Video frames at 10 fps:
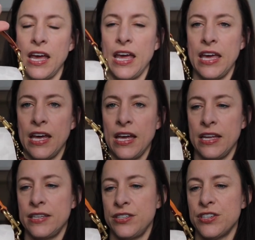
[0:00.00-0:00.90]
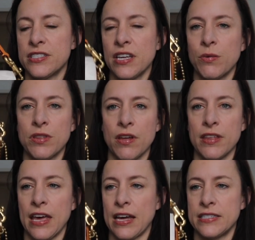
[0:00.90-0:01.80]
And just like with all the
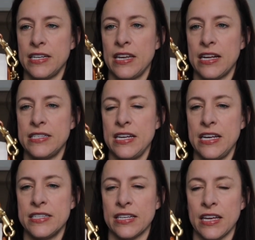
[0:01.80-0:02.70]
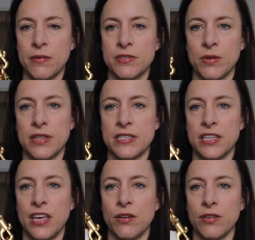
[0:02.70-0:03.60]
Cassie 19s, it comes with this
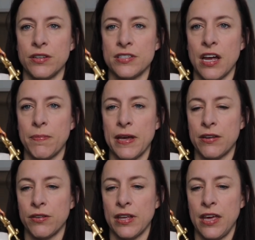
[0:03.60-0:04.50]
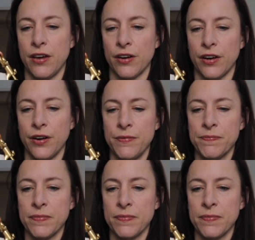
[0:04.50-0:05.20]
cute little top handle here.